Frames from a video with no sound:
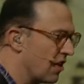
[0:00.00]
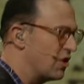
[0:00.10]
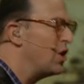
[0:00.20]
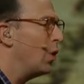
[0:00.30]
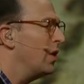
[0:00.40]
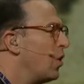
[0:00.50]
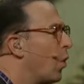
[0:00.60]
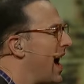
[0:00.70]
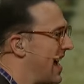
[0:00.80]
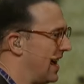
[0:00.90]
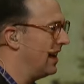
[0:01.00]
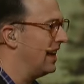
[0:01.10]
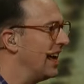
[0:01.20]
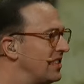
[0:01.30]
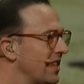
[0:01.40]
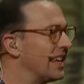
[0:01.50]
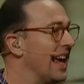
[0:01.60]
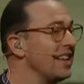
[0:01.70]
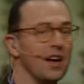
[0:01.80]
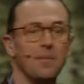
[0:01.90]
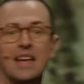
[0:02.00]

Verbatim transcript: the only way into the kingdom